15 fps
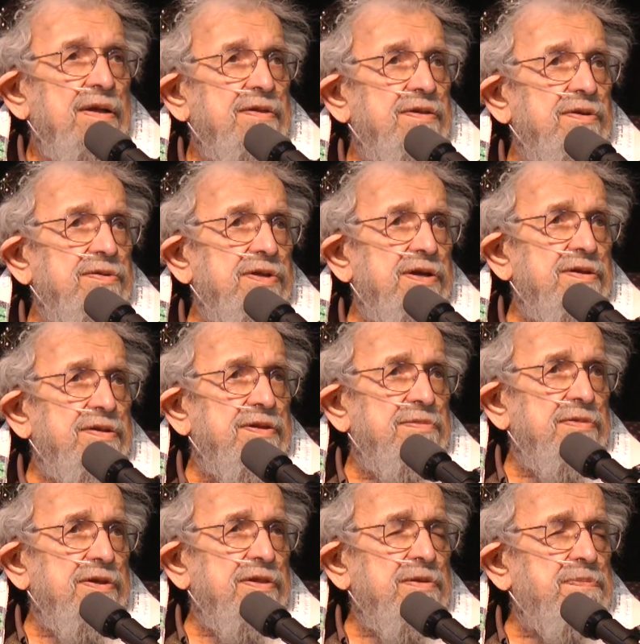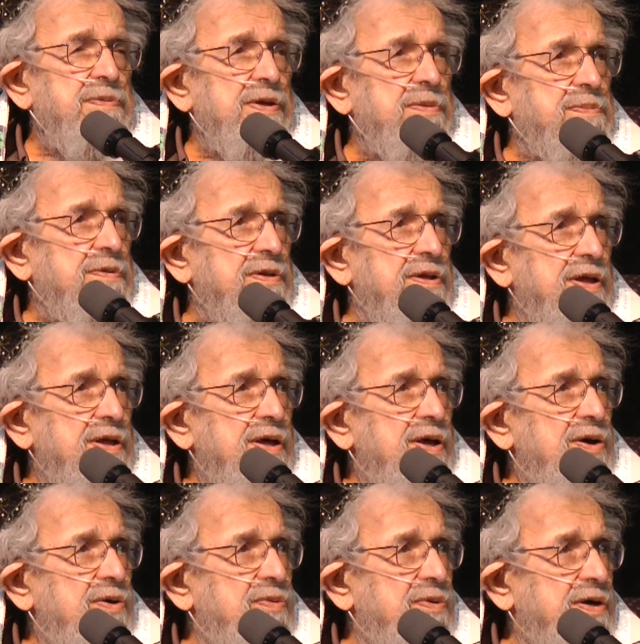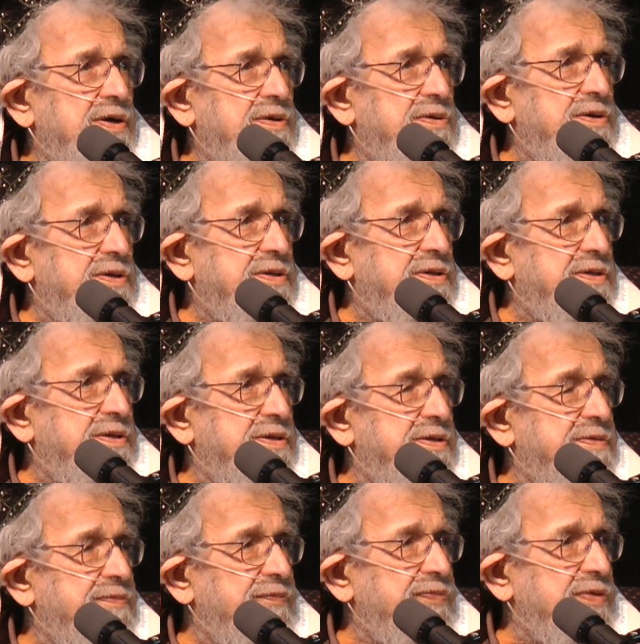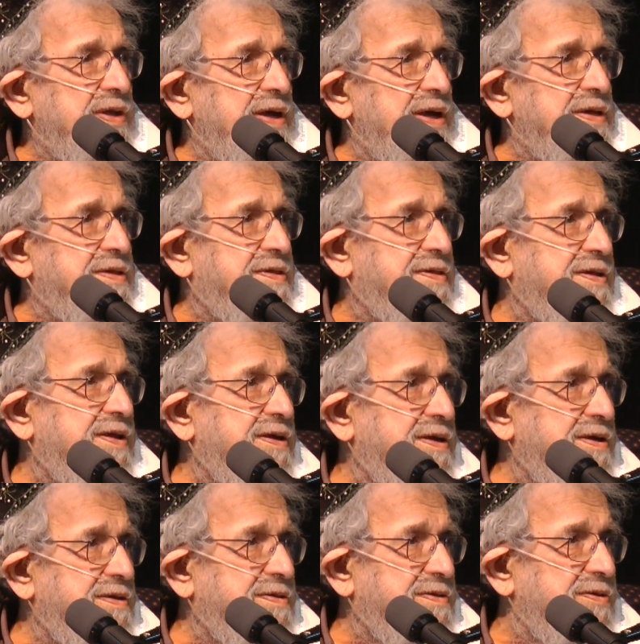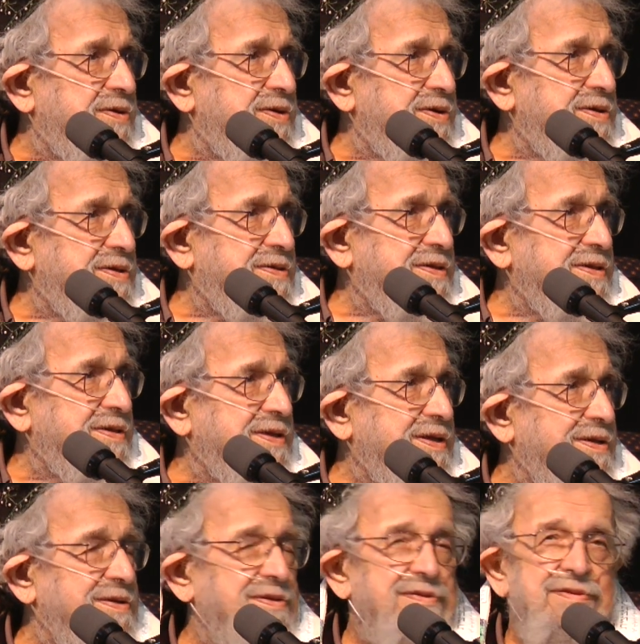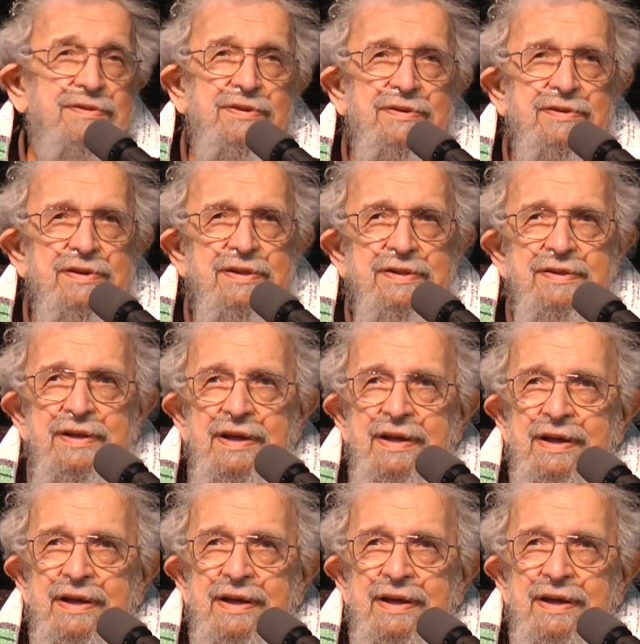So there are some other people who are good at singing songs and telling stories.